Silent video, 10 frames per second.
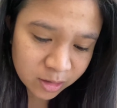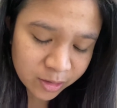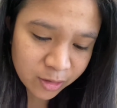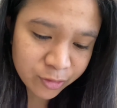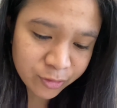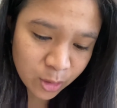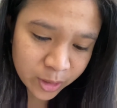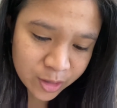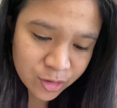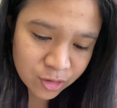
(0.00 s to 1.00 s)

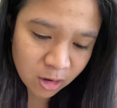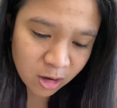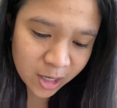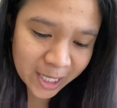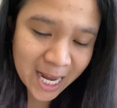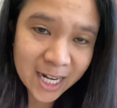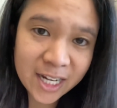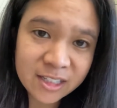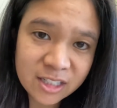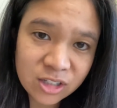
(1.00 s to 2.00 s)
focused on an
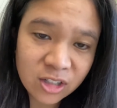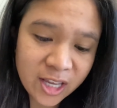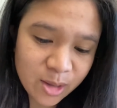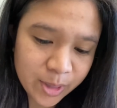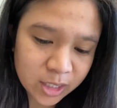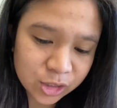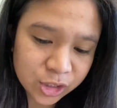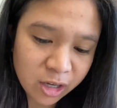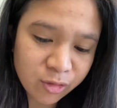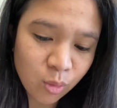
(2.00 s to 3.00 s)
ideal image
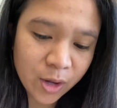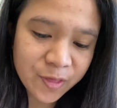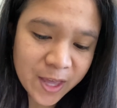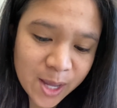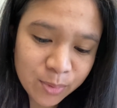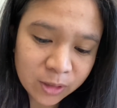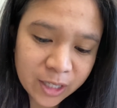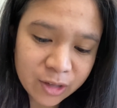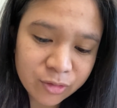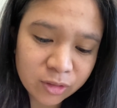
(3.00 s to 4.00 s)
of what they
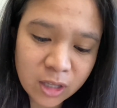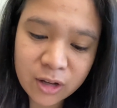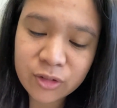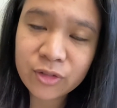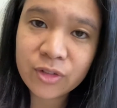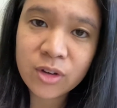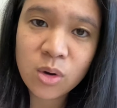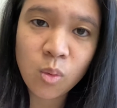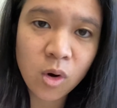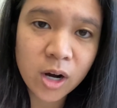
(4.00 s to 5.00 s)
believe love,
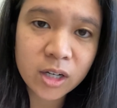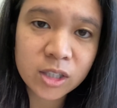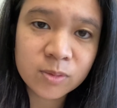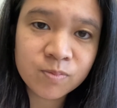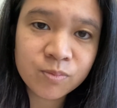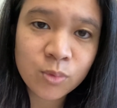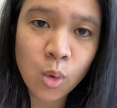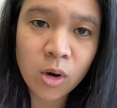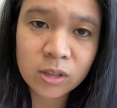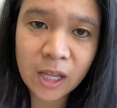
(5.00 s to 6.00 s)
work,
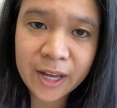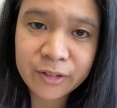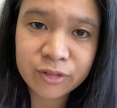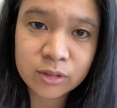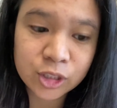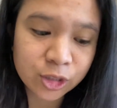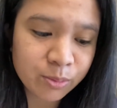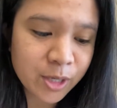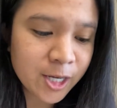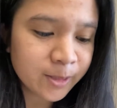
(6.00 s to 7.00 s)
or life should be.